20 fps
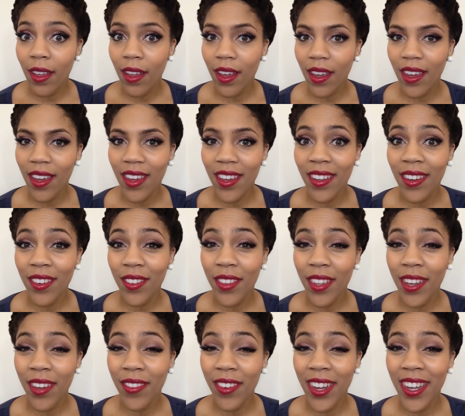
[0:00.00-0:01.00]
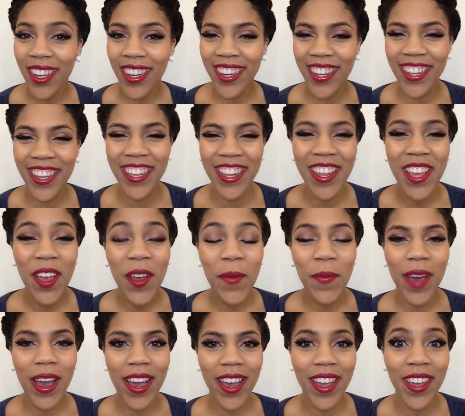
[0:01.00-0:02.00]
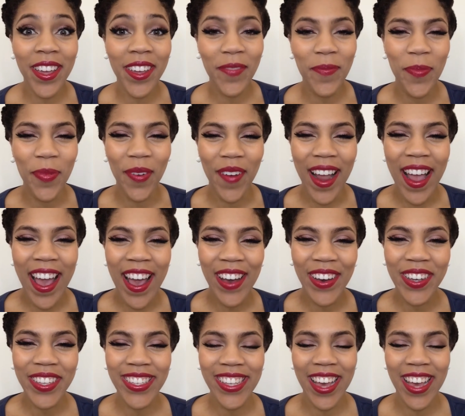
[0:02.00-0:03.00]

I can't do that right. My brows.